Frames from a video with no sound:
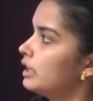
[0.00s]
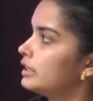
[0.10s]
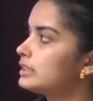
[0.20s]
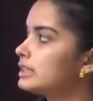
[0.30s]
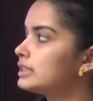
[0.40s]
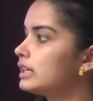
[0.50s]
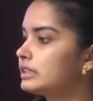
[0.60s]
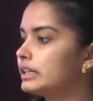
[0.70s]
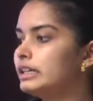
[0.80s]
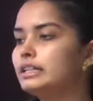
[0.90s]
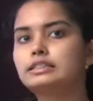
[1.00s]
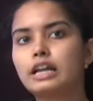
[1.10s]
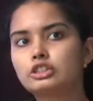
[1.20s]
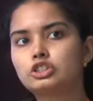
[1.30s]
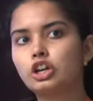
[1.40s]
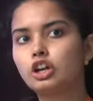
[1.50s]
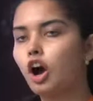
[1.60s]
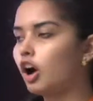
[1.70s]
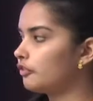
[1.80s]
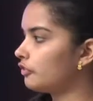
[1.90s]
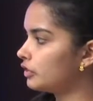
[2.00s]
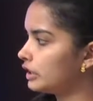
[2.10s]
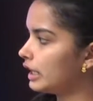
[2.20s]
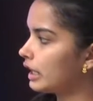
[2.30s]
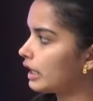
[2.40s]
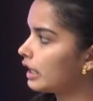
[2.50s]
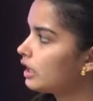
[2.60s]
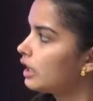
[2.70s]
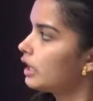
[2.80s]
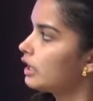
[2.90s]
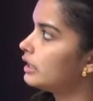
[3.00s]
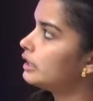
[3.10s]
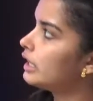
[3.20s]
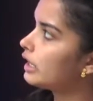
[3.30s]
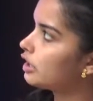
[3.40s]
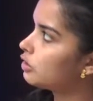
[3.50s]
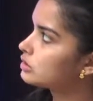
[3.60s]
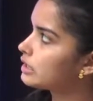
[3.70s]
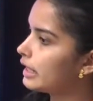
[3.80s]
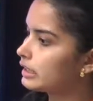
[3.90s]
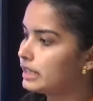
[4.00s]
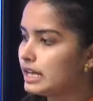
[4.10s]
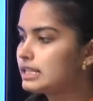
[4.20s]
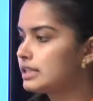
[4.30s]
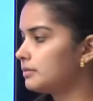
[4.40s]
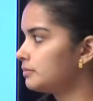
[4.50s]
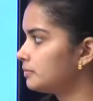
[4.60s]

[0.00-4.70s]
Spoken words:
This is the 3D structure of DNA. DNA looks like this.